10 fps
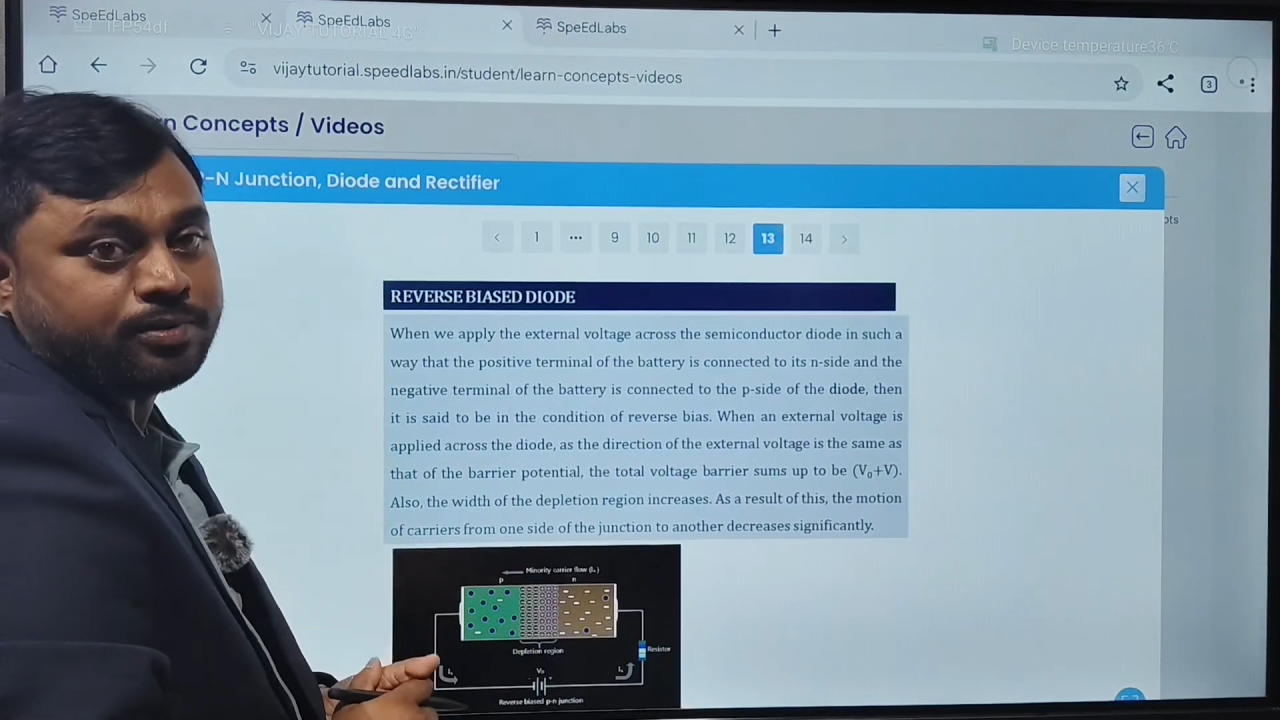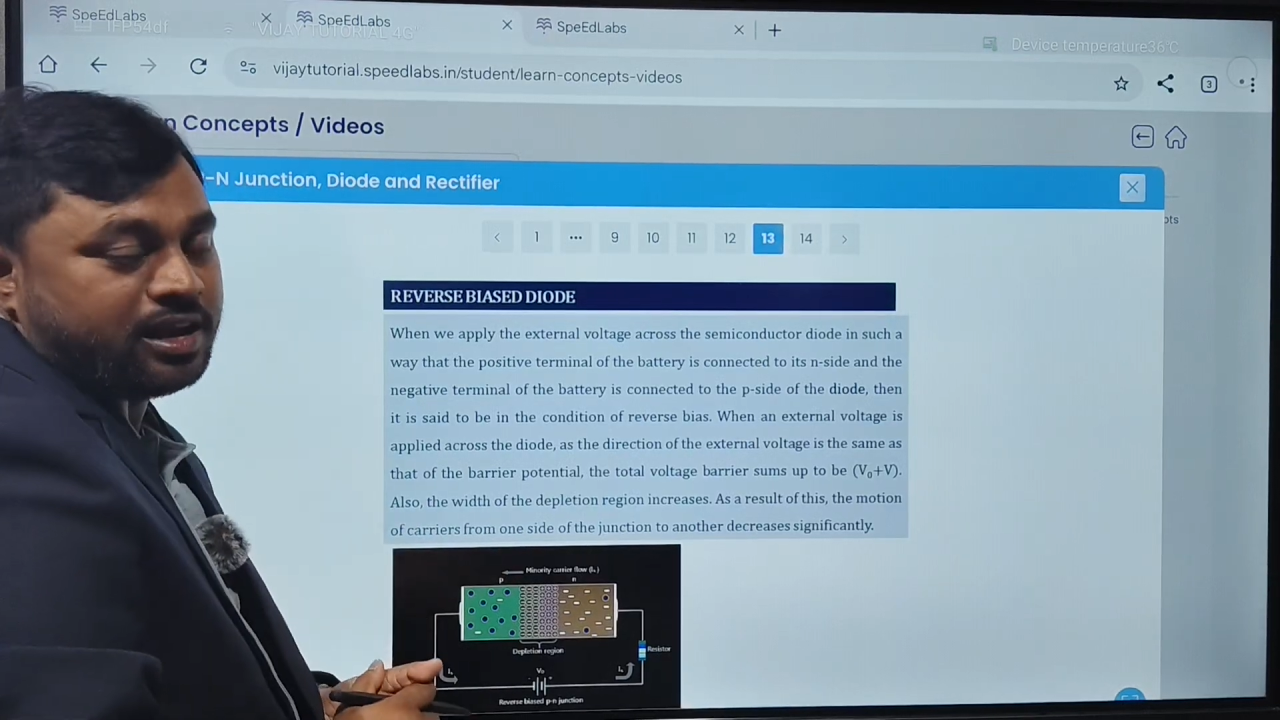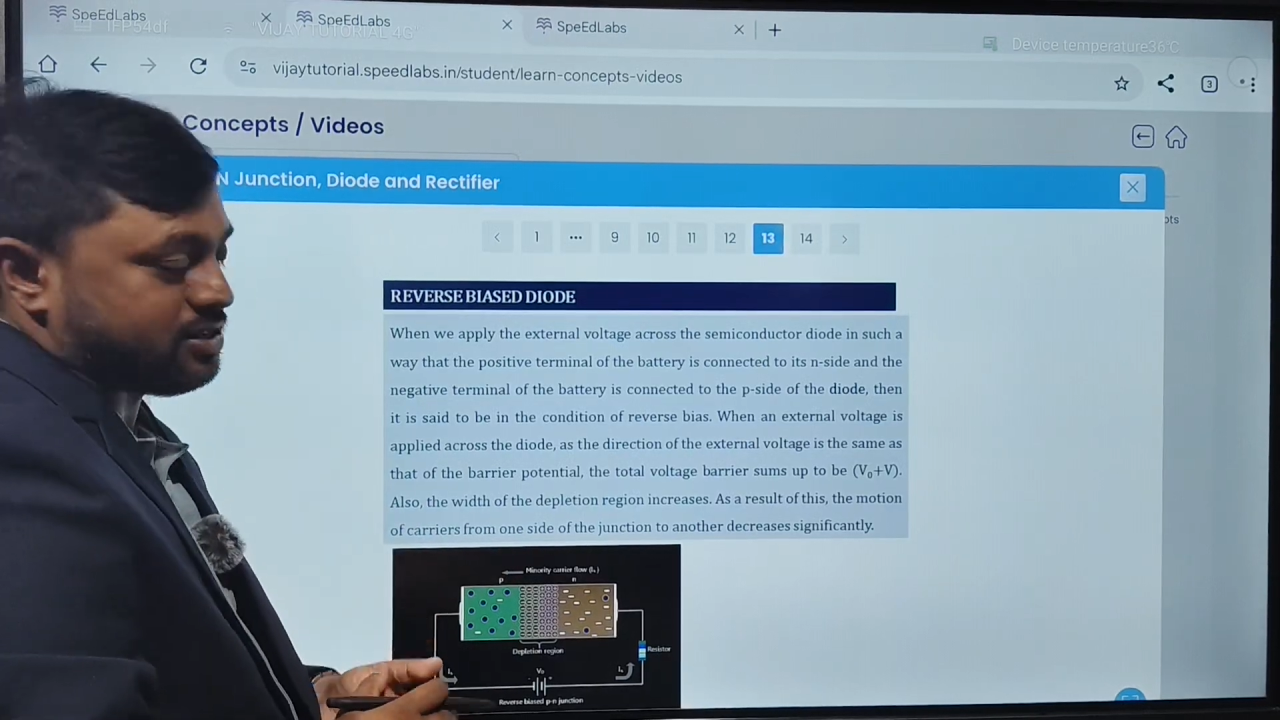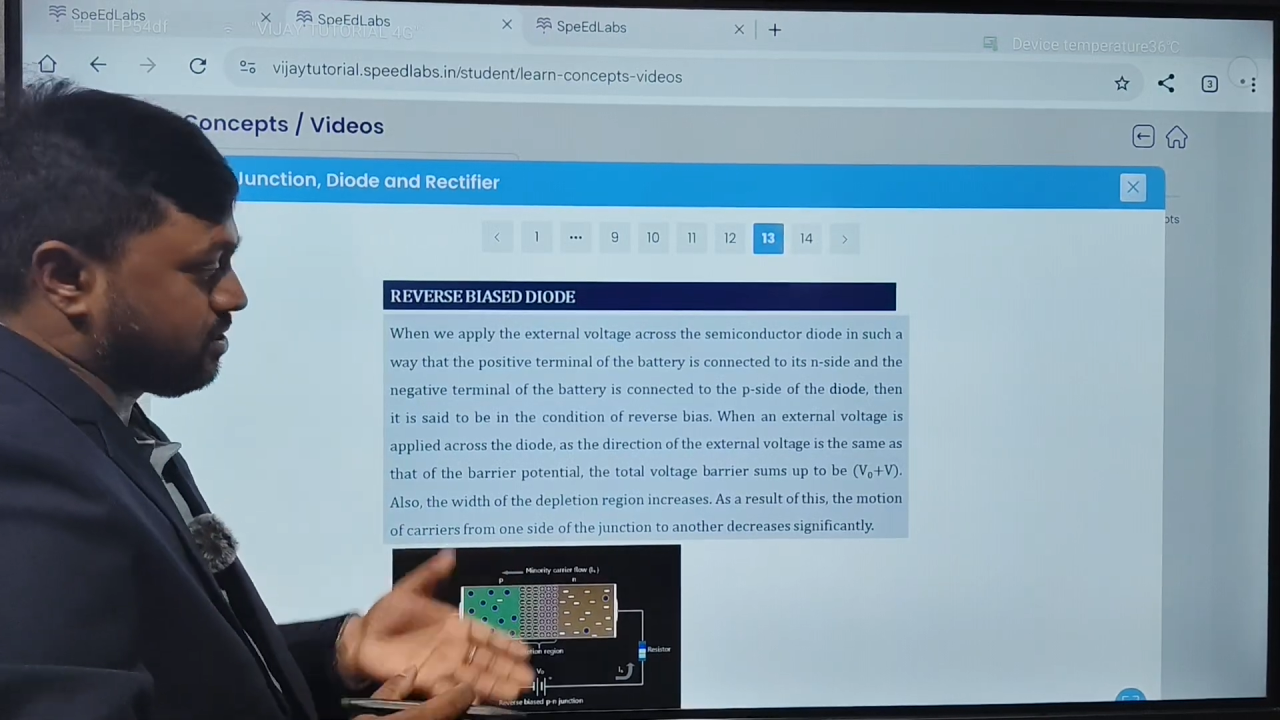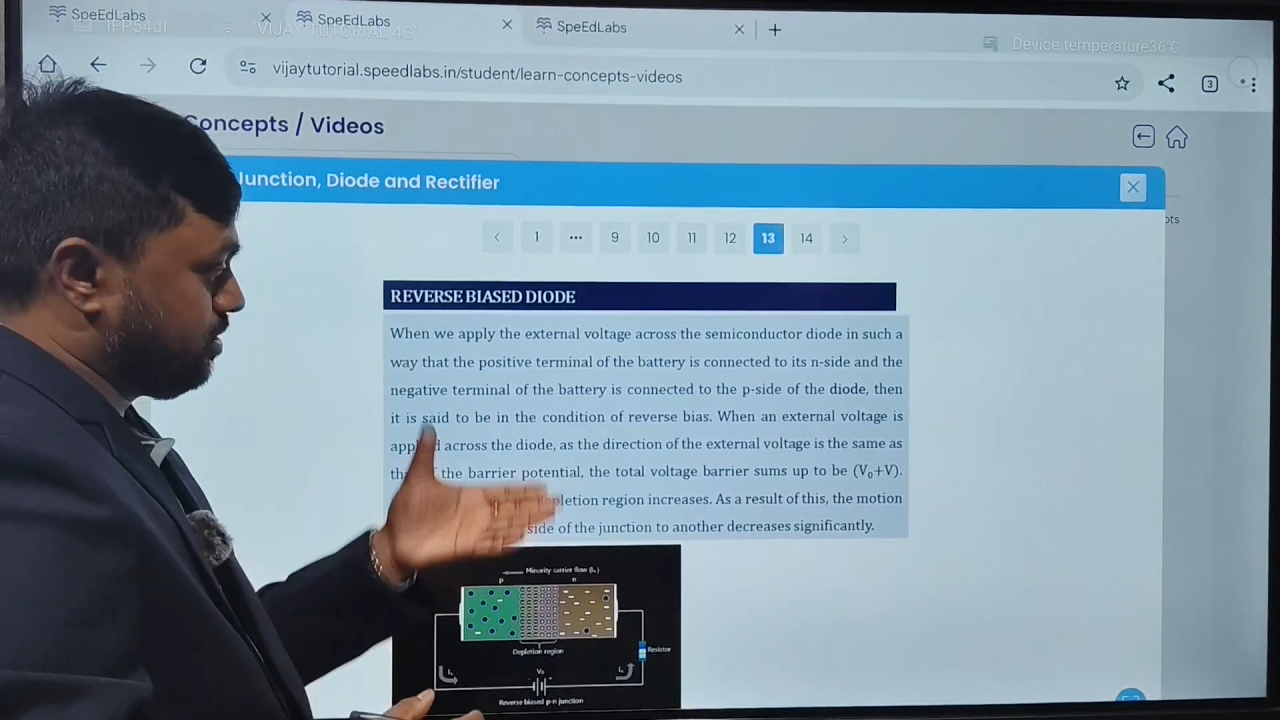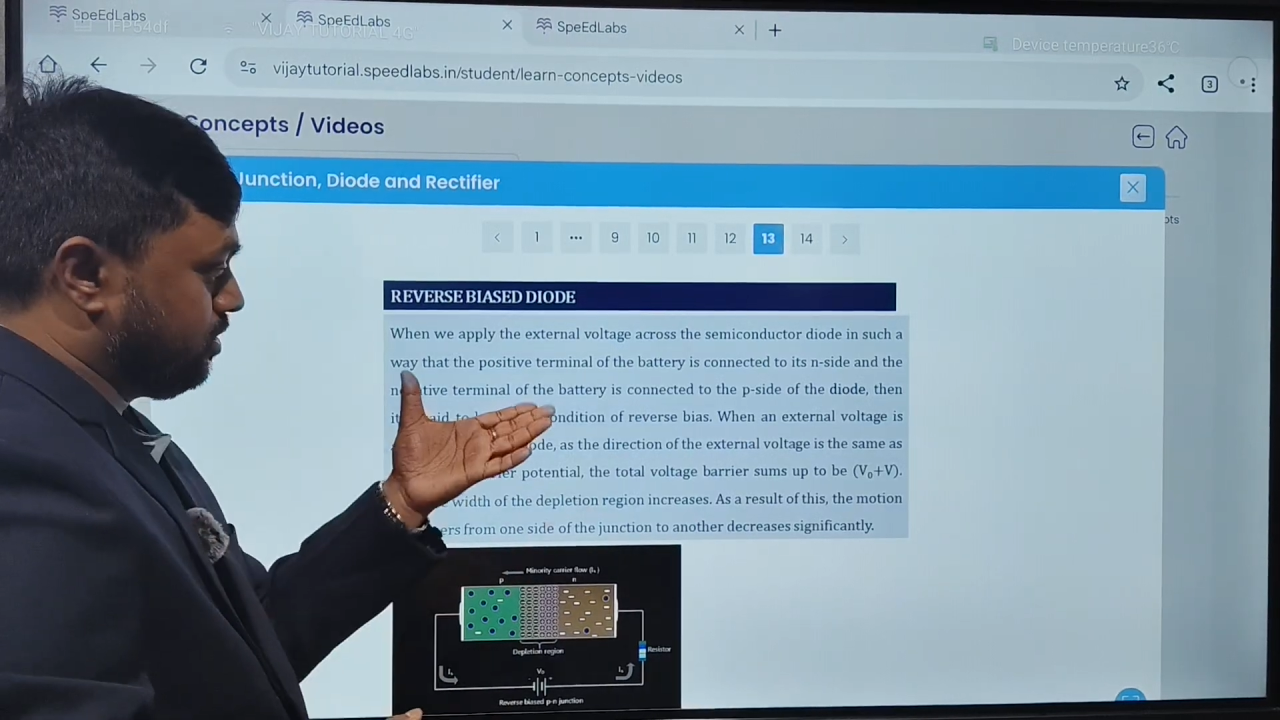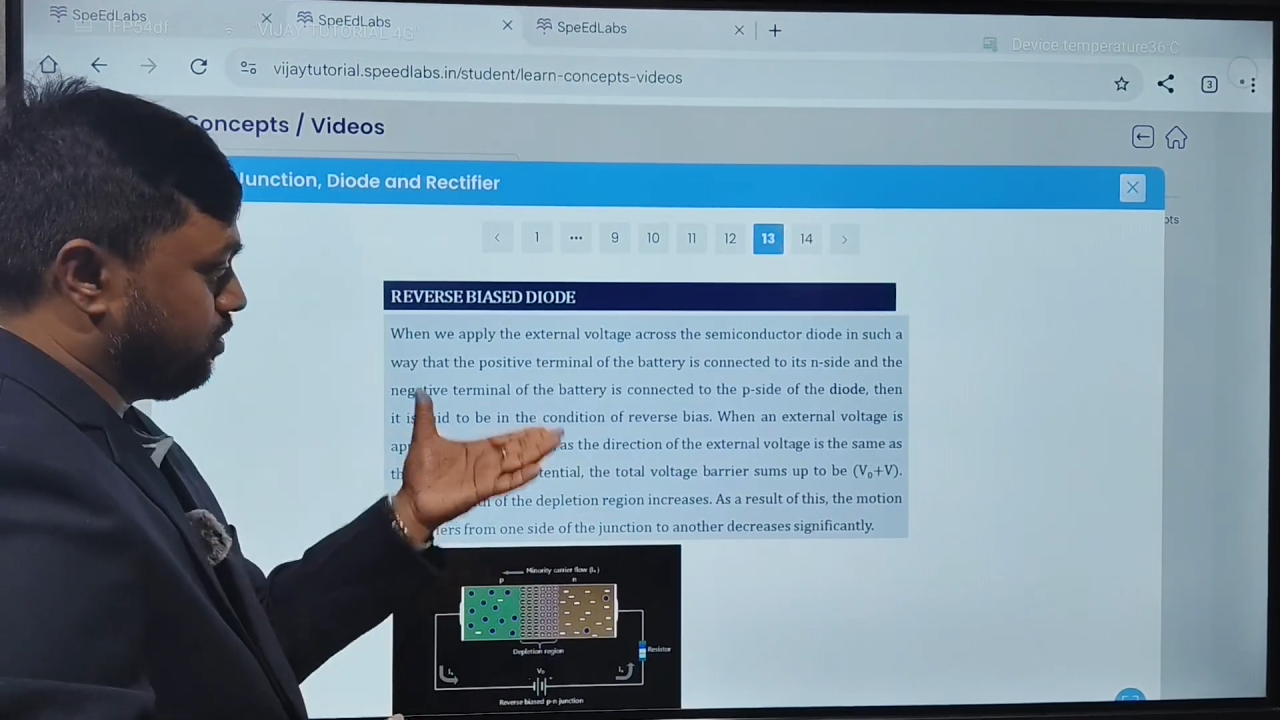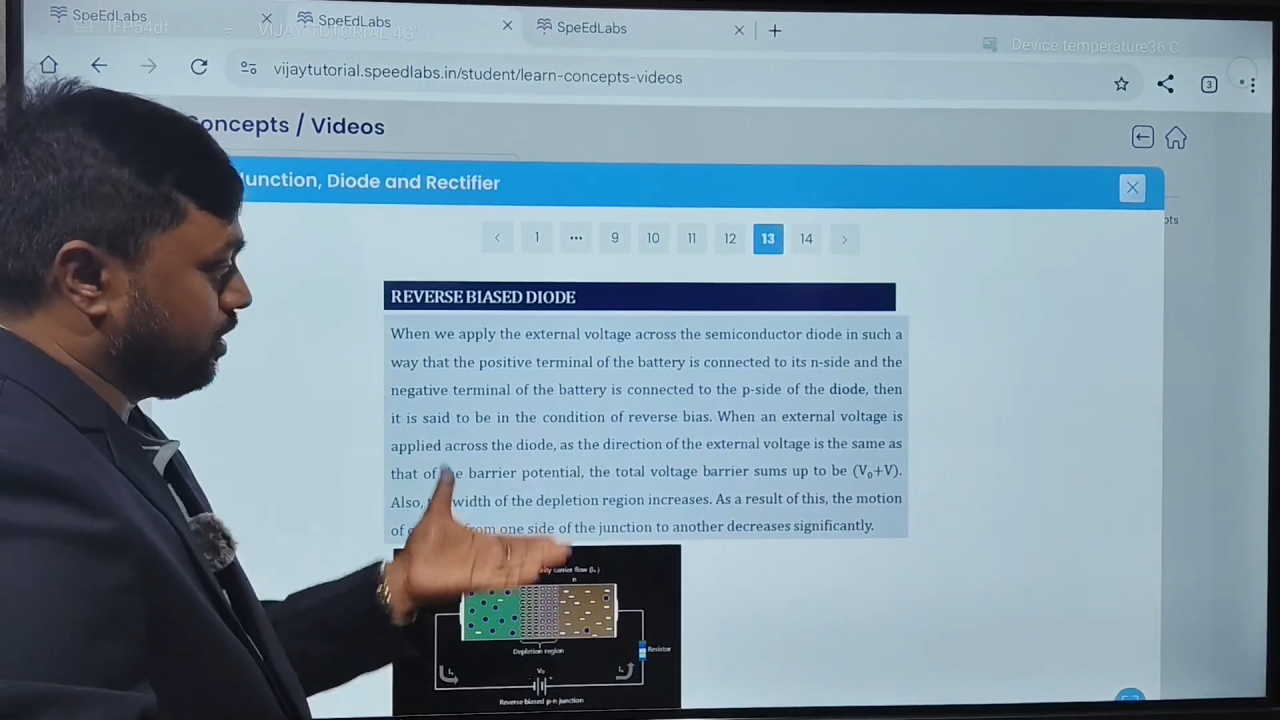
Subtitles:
bias.